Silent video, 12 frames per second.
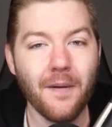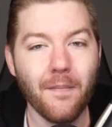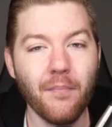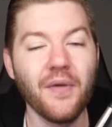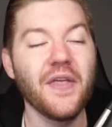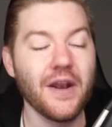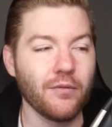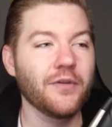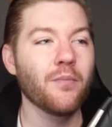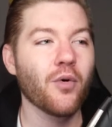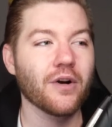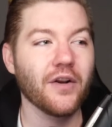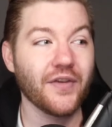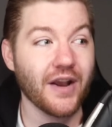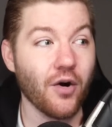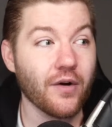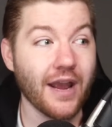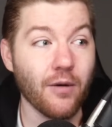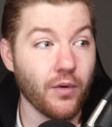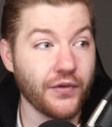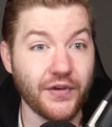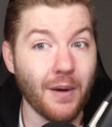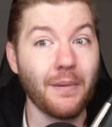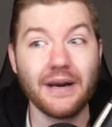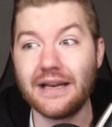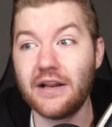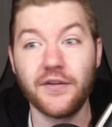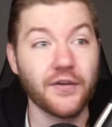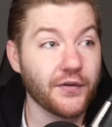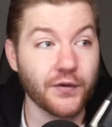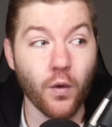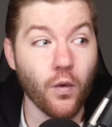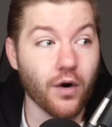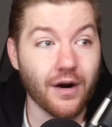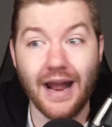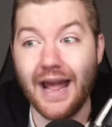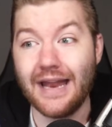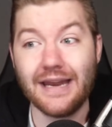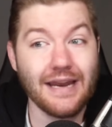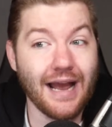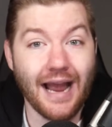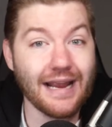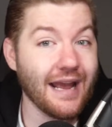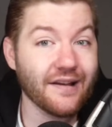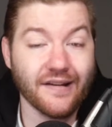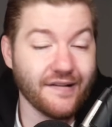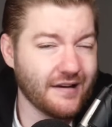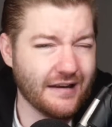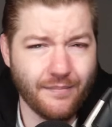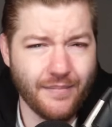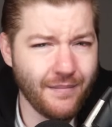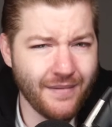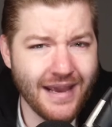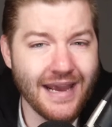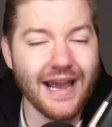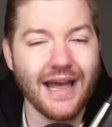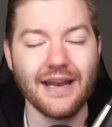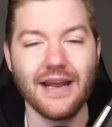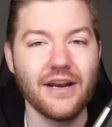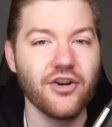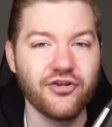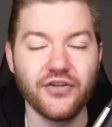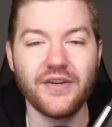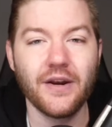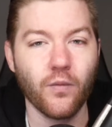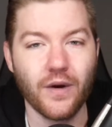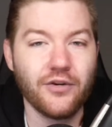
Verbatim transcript: but then it was more just like, okay, well, somebody needs to score, and I guess it's be me, and and it just didn't.